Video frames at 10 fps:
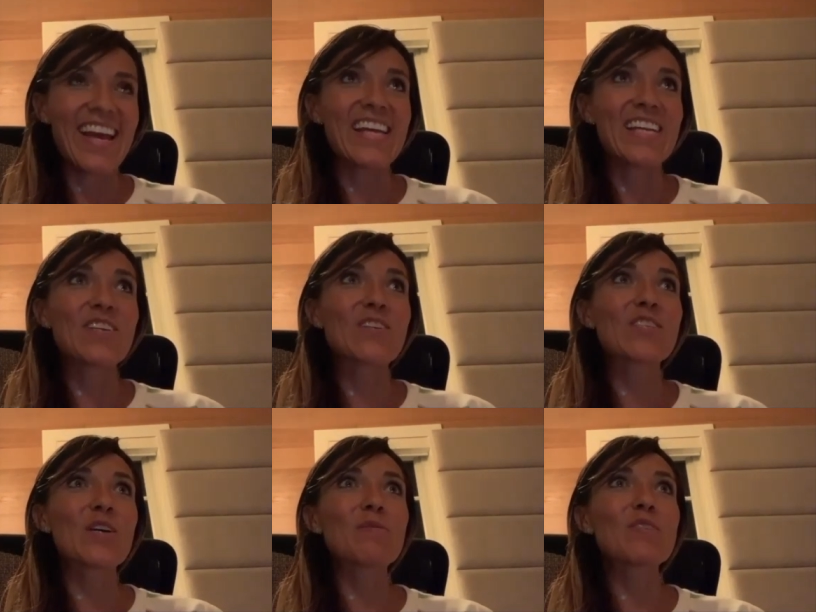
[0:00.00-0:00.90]
And you
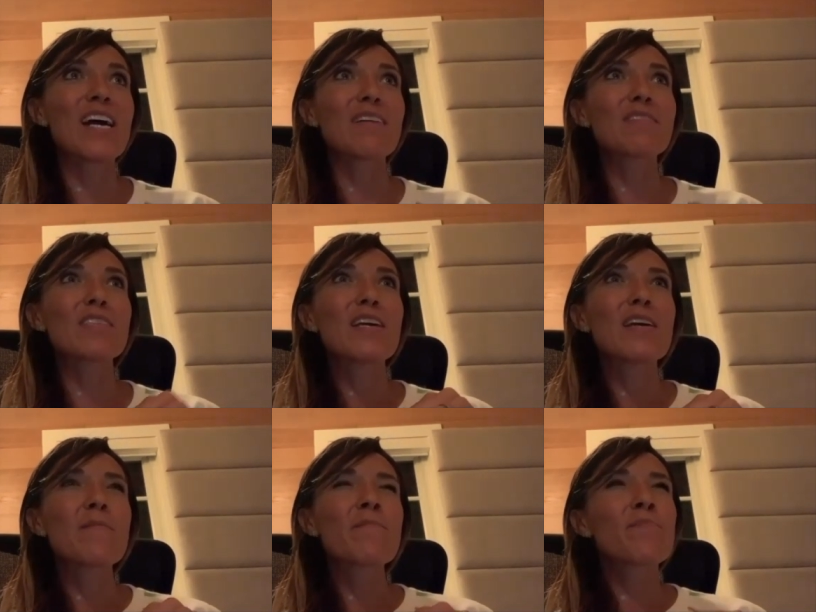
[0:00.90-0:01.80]
sometimes
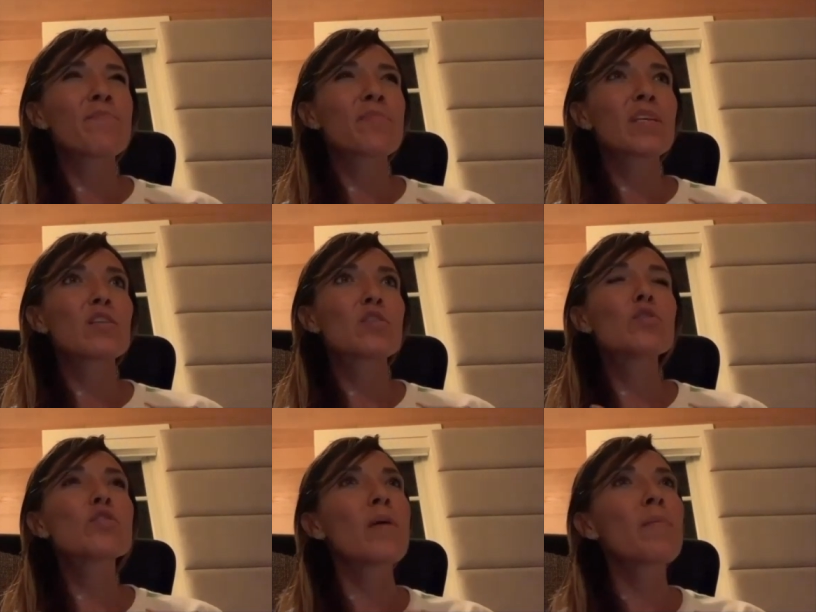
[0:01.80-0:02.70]

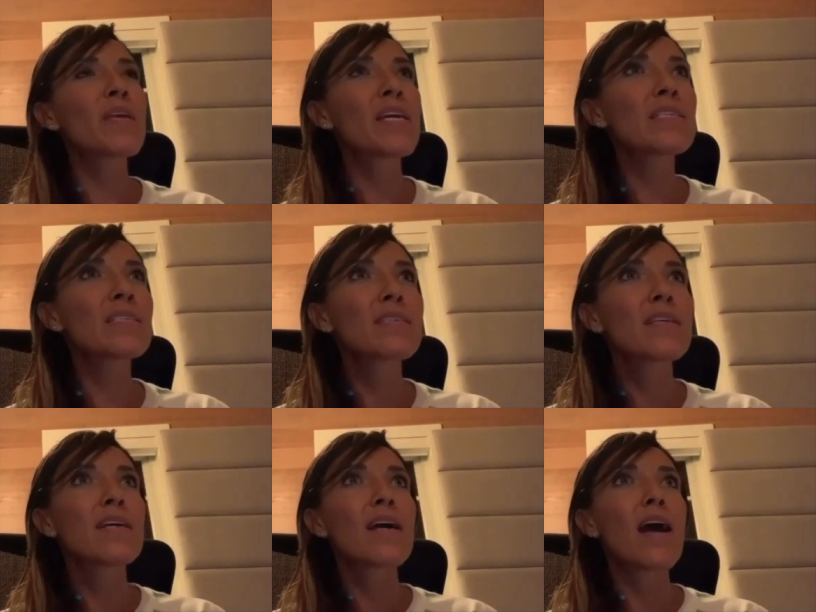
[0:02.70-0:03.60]
do some things
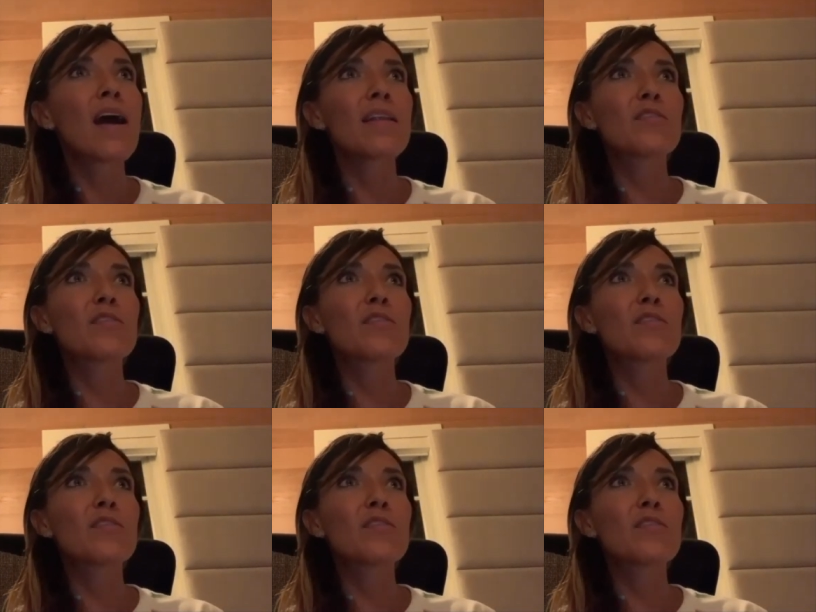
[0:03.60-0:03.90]
and